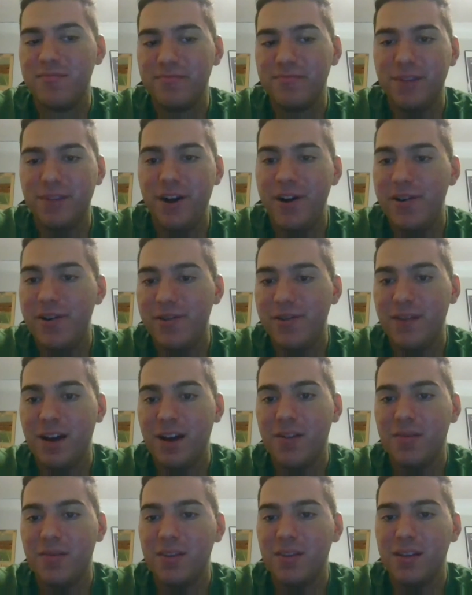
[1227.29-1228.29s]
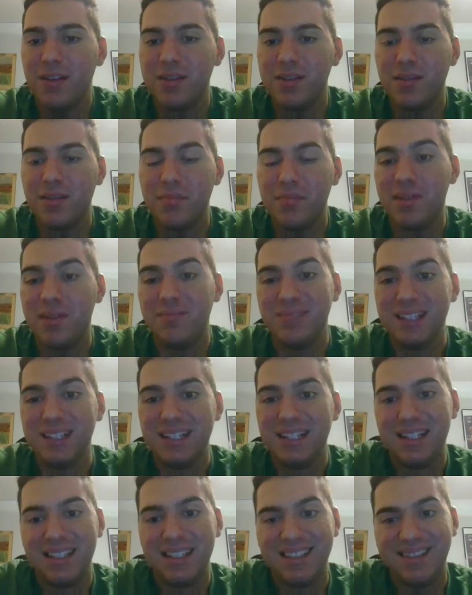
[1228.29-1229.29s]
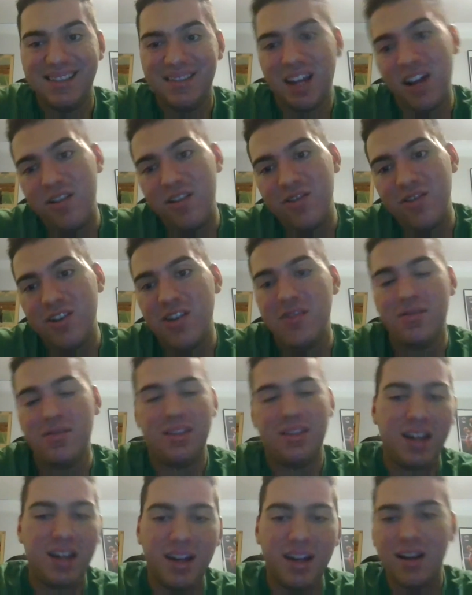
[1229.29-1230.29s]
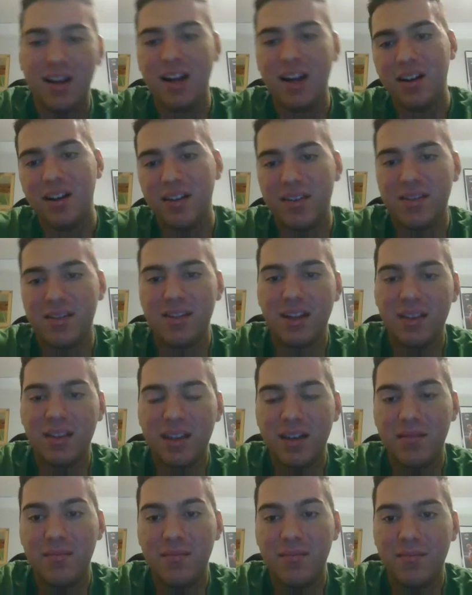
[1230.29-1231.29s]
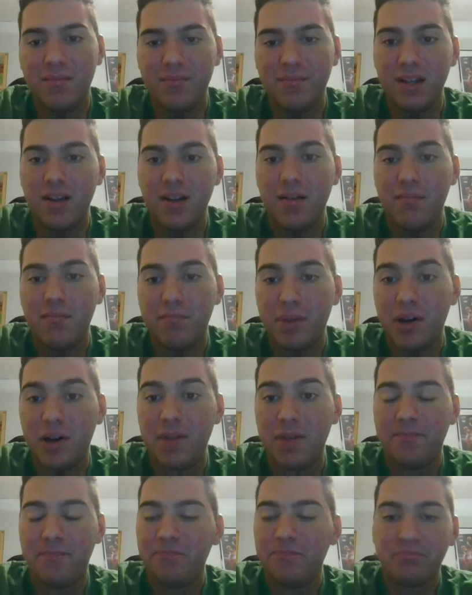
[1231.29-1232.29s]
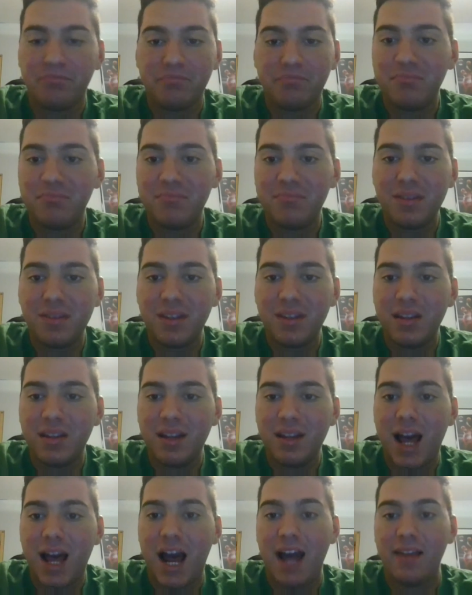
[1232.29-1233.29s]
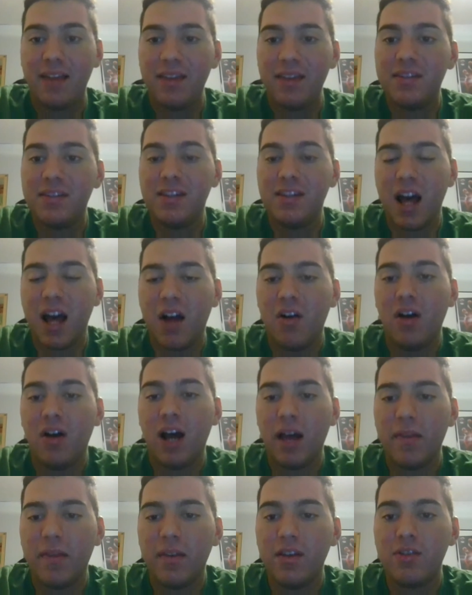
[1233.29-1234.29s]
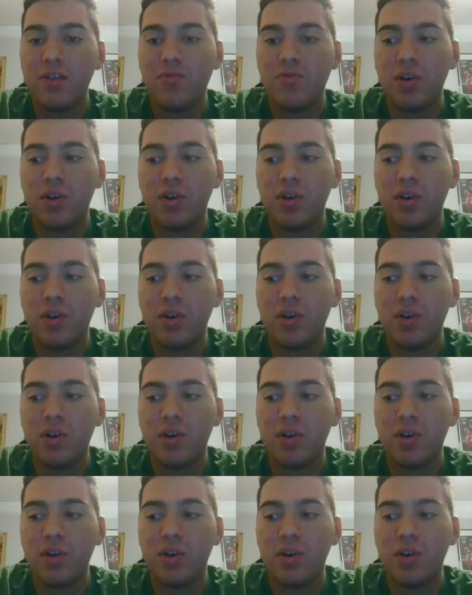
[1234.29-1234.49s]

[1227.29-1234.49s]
No, I don't think so. But Daniel Jones, yeah, I can understand that. But I think Seattle got this.